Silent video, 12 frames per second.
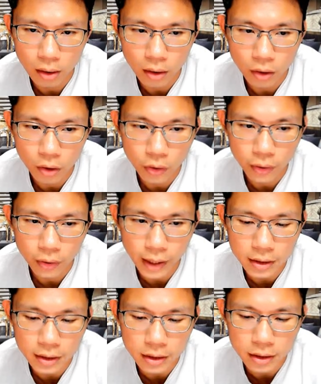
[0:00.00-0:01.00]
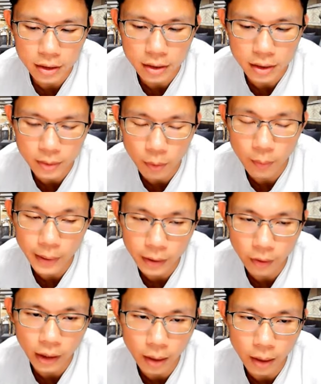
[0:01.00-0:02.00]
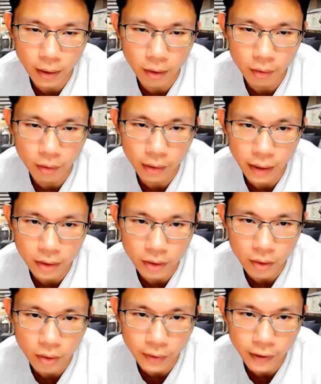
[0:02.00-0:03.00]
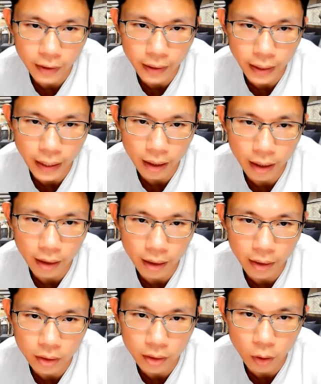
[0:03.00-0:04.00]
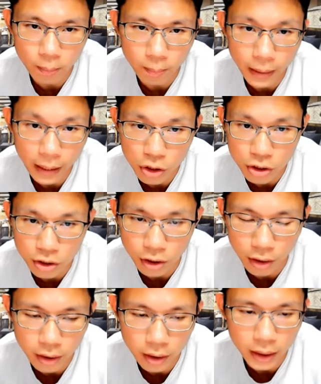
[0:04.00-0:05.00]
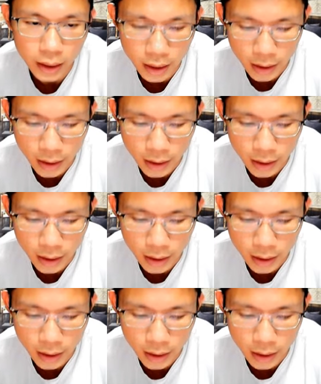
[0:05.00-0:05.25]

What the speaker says: You guys will be talking about Lentoria and Lentor Mansion,